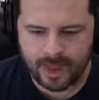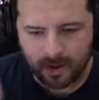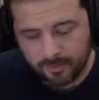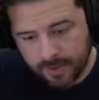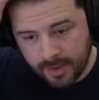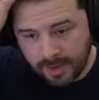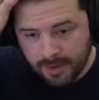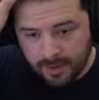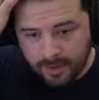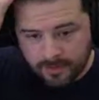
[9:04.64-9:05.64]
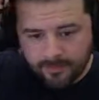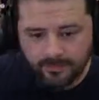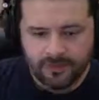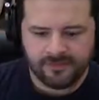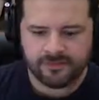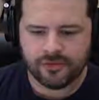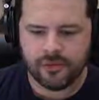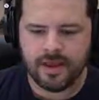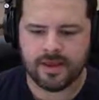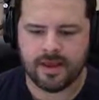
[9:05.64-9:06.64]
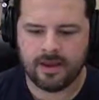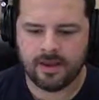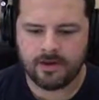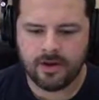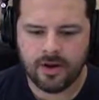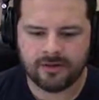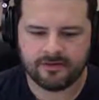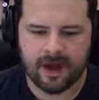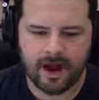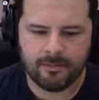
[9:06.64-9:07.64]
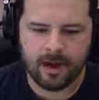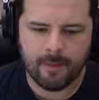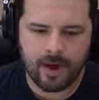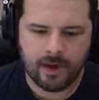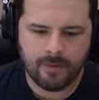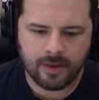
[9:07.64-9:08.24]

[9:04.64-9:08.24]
Now, this is unique design in my mind.